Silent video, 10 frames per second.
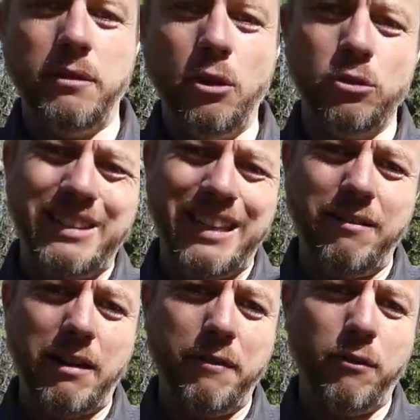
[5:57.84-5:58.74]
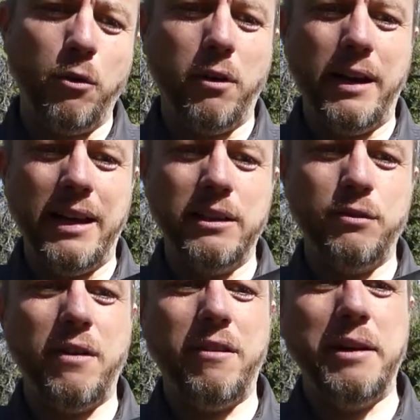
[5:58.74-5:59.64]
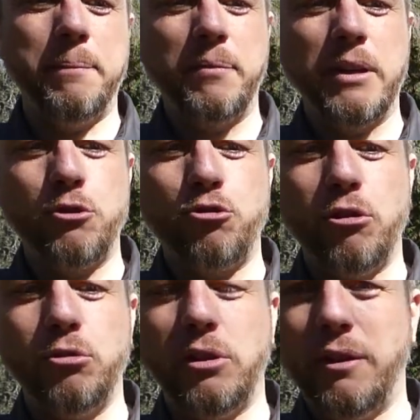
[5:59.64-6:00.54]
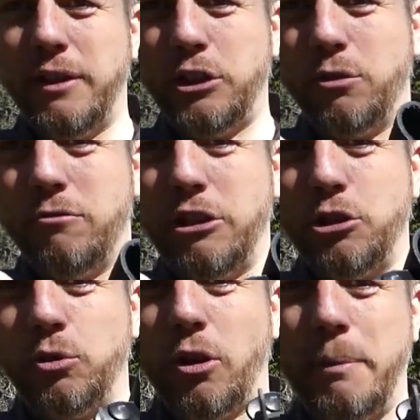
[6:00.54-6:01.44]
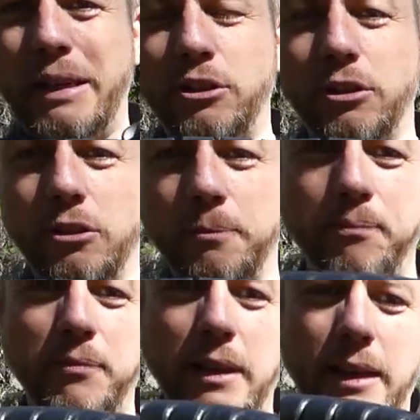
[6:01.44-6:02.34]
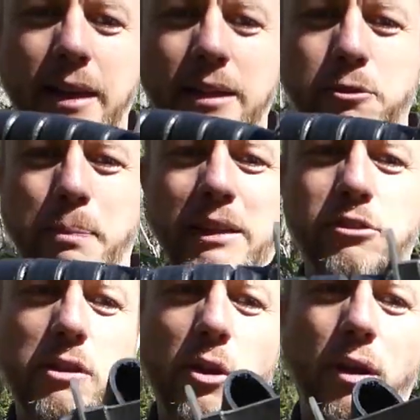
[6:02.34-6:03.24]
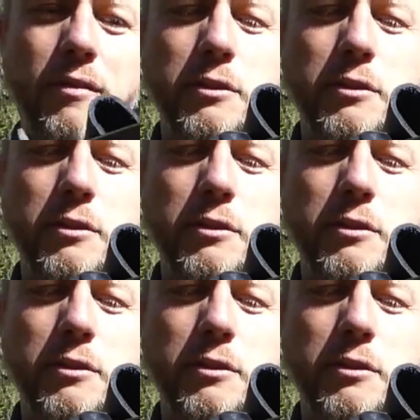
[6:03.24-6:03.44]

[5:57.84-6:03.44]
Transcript: The Ontario 498 is very true to the original dimensions and specs of the knife.